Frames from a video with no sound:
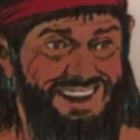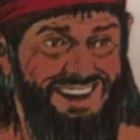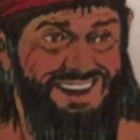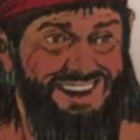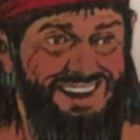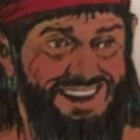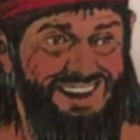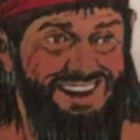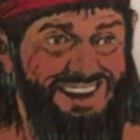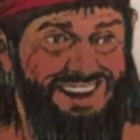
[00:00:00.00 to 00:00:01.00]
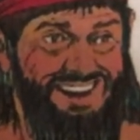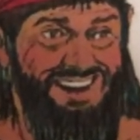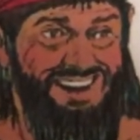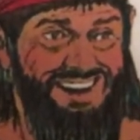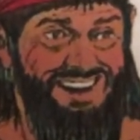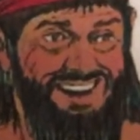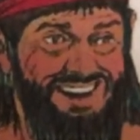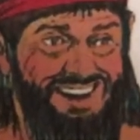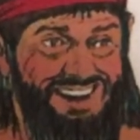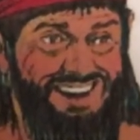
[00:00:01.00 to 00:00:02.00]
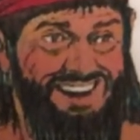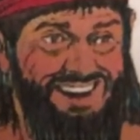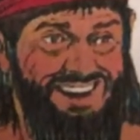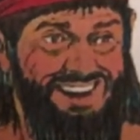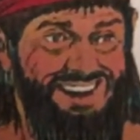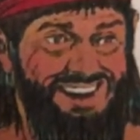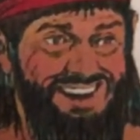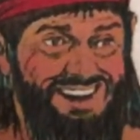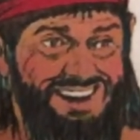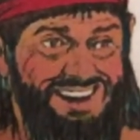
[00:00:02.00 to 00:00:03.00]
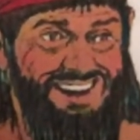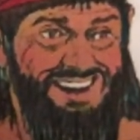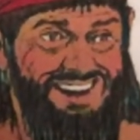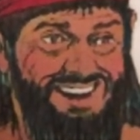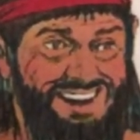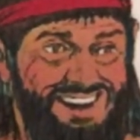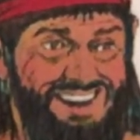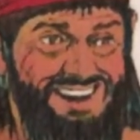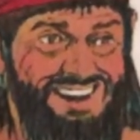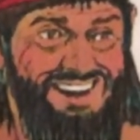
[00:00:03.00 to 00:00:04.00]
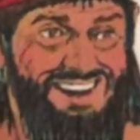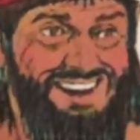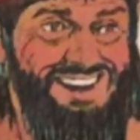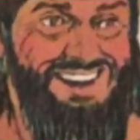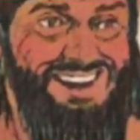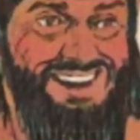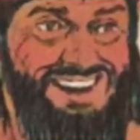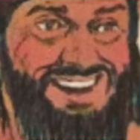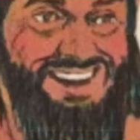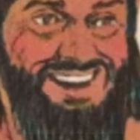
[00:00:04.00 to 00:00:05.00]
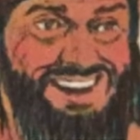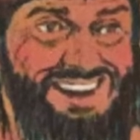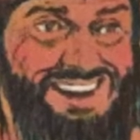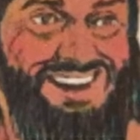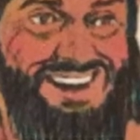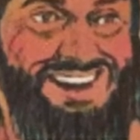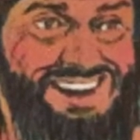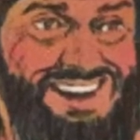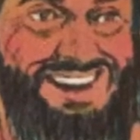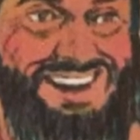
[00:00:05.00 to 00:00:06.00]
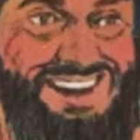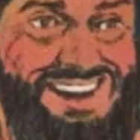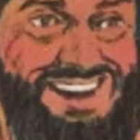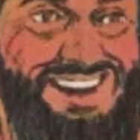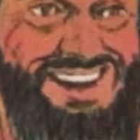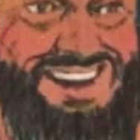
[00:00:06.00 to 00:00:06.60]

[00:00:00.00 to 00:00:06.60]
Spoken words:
look, his face, his arms, his chest, his